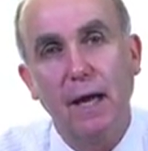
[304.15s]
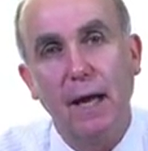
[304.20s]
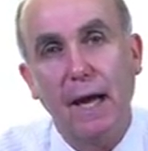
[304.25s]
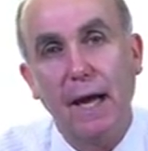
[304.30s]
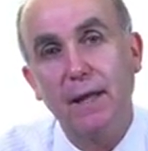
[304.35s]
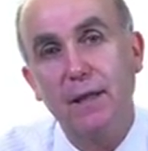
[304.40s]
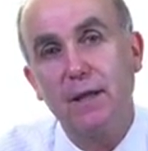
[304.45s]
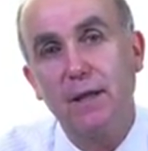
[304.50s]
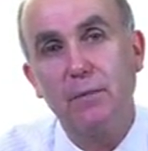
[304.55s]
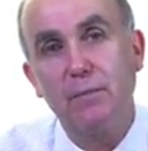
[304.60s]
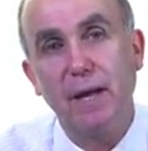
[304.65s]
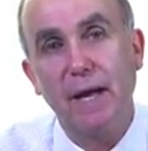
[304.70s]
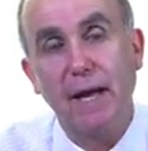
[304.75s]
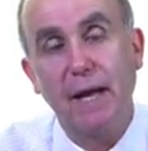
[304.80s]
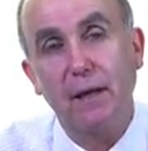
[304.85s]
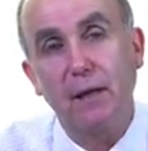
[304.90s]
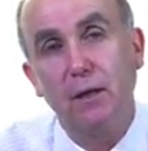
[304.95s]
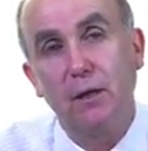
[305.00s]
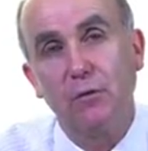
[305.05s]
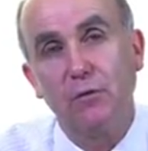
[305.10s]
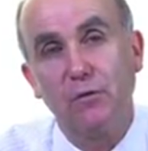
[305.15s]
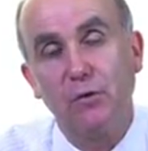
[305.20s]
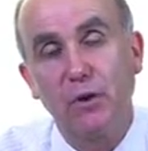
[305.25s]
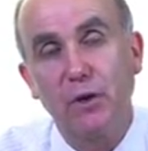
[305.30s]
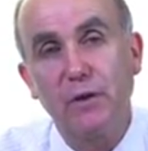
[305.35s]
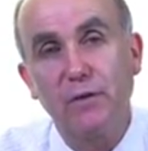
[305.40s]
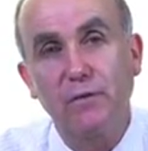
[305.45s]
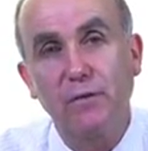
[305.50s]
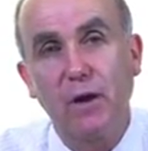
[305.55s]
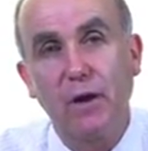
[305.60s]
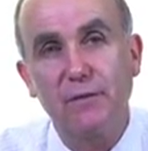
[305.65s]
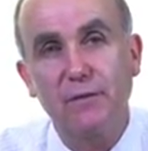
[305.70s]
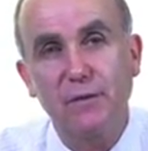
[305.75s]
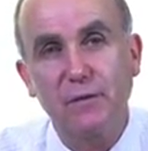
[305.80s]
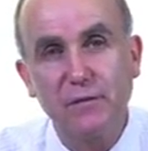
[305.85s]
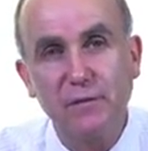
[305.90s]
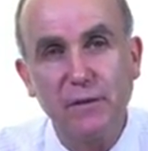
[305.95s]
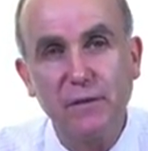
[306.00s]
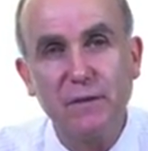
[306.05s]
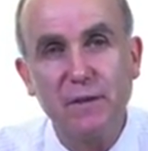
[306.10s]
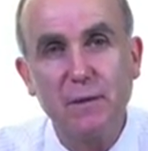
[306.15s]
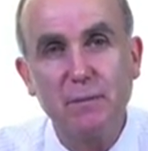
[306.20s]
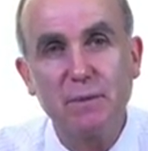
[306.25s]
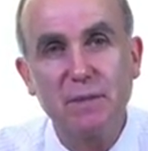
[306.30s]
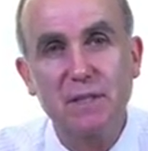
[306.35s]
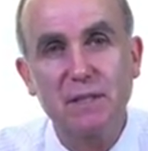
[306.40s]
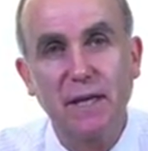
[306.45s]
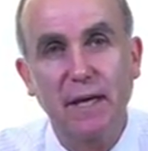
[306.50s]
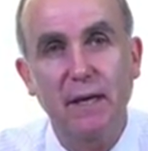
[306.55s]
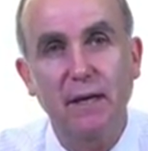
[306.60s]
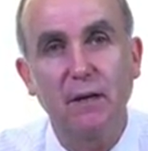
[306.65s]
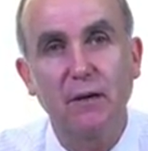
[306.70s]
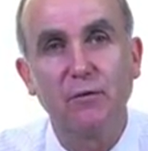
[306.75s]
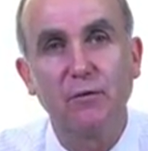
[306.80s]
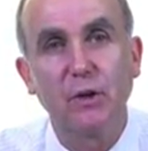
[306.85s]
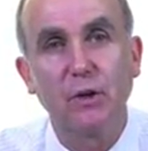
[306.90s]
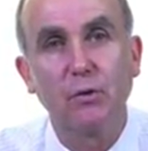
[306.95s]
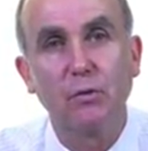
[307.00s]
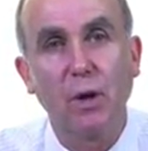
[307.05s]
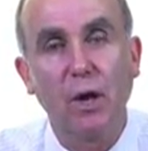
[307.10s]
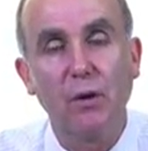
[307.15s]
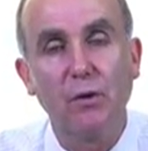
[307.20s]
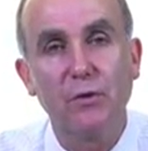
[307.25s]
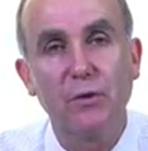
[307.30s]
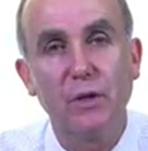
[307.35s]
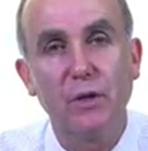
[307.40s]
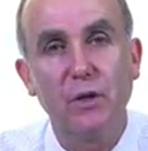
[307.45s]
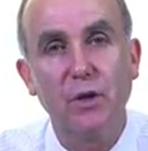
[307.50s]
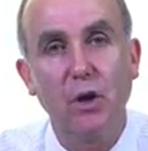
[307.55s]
and that about 45 to 50% of the growth in